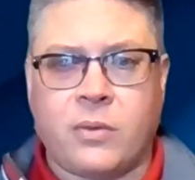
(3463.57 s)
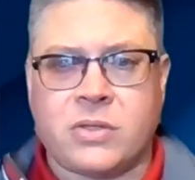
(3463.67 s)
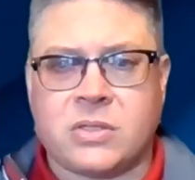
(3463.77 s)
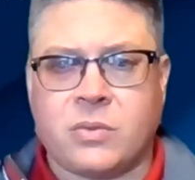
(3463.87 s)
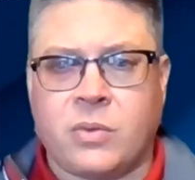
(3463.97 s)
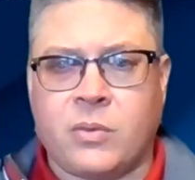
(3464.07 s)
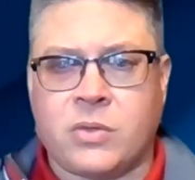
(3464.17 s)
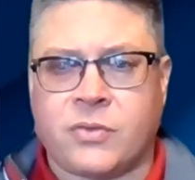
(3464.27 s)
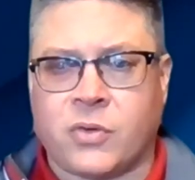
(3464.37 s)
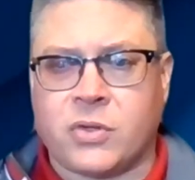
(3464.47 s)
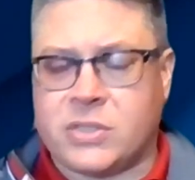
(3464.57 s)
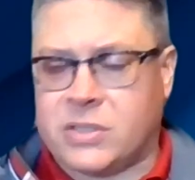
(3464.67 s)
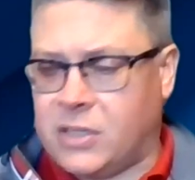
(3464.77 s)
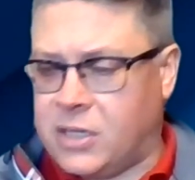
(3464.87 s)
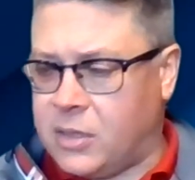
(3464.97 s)
when it was when it was
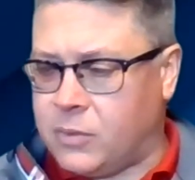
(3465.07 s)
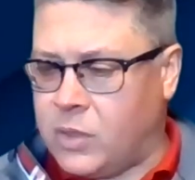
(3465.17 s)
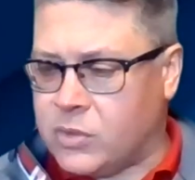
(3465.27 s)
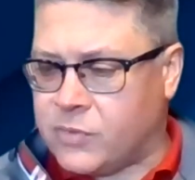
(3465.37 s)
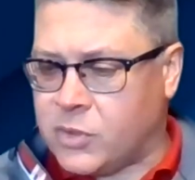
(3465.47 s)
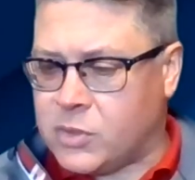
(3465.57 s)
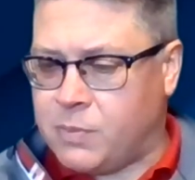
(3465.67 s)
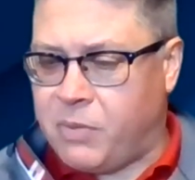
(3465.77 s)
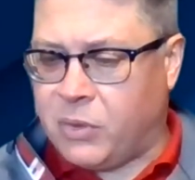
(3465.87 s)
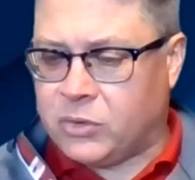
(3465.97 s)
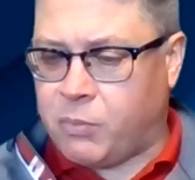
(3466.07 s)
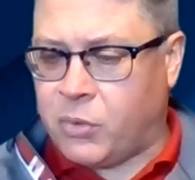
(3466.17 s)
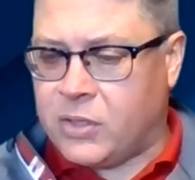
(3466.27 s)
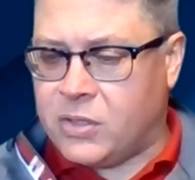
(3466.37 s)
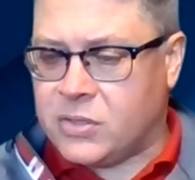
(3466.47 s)
first uh, when it was first built or
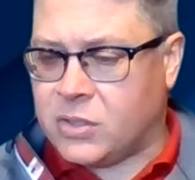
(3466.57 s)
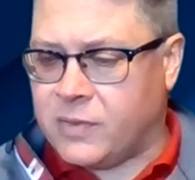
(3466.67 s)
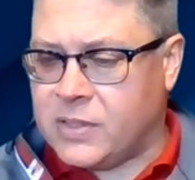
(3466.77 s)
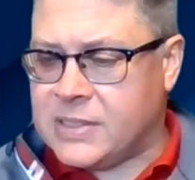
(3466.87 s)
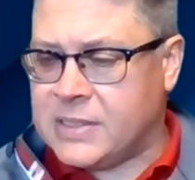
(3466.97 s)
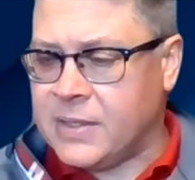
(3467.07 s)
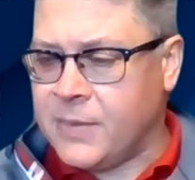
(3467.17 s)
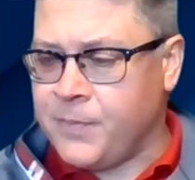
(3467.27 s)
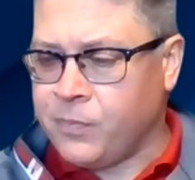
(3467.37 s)
put into service.